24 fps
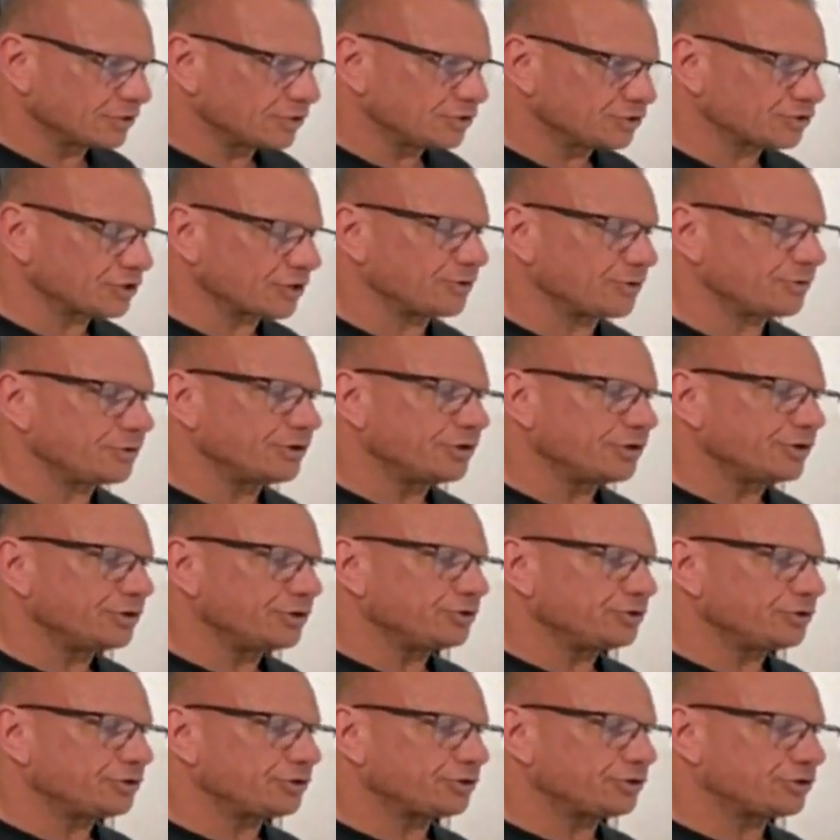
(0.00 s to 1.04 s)
So
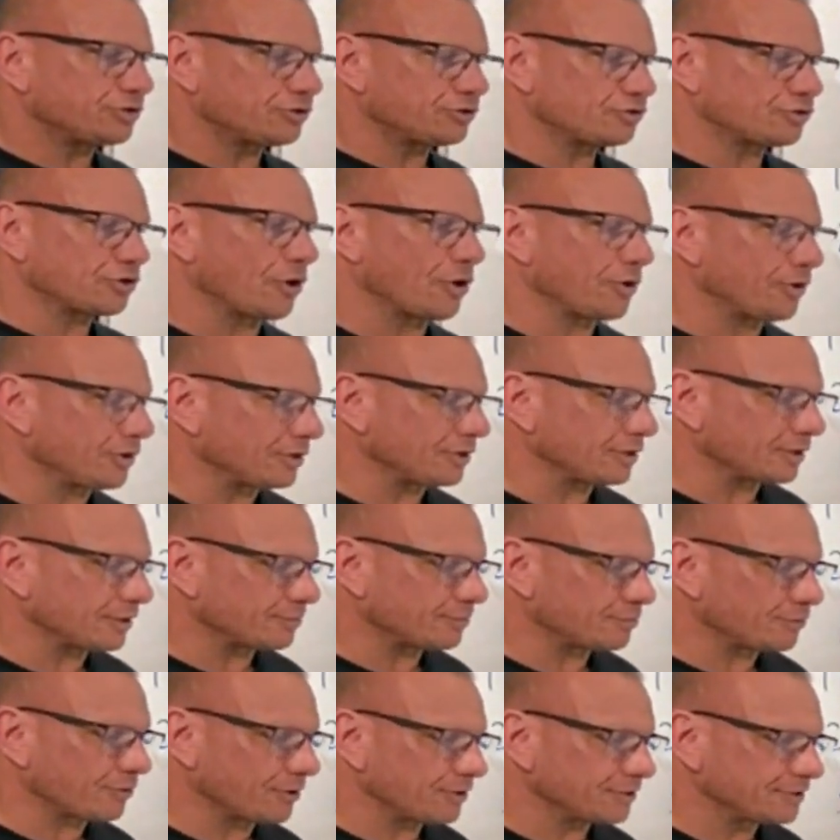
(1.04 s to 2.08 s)

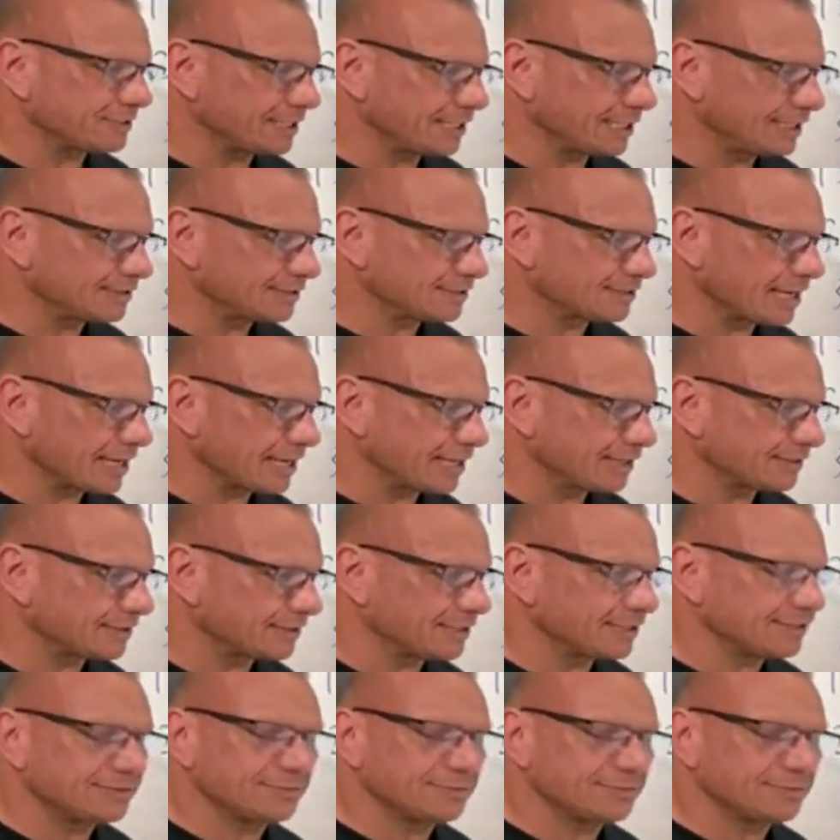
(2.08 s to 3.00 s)
total protein intake,